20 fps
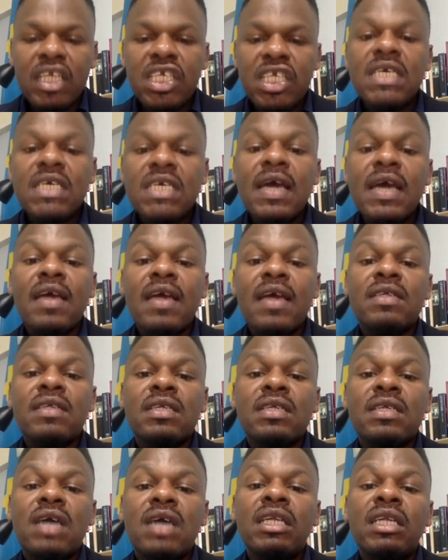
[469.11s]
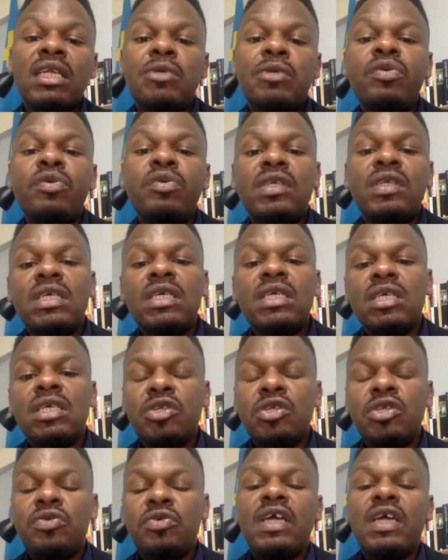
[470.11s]
GIS contributed
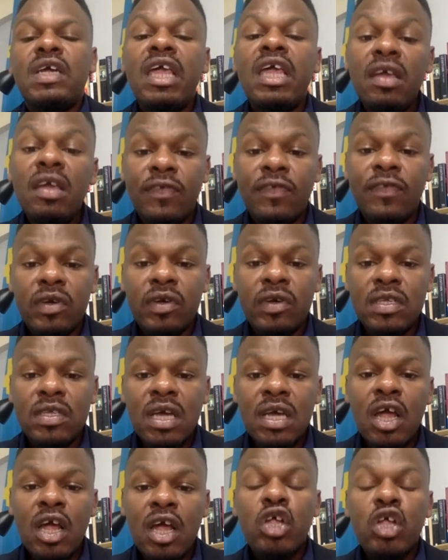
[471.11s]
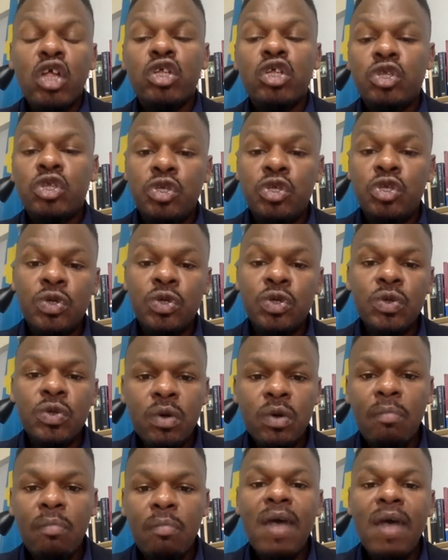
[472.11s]
into the effort
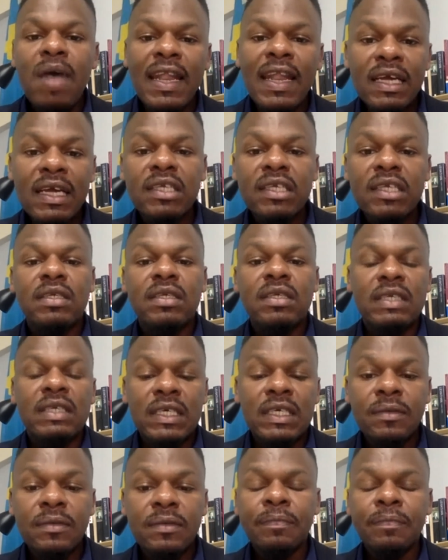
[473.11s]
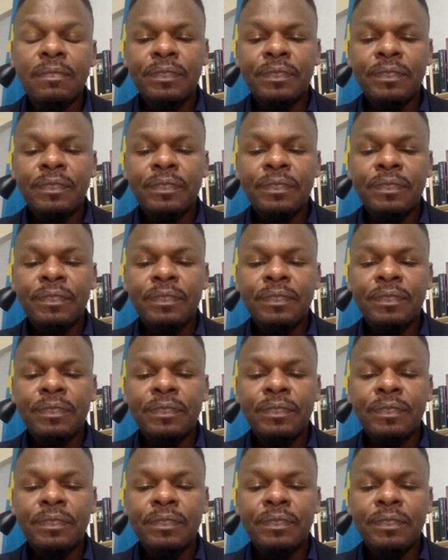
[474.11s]
to manage the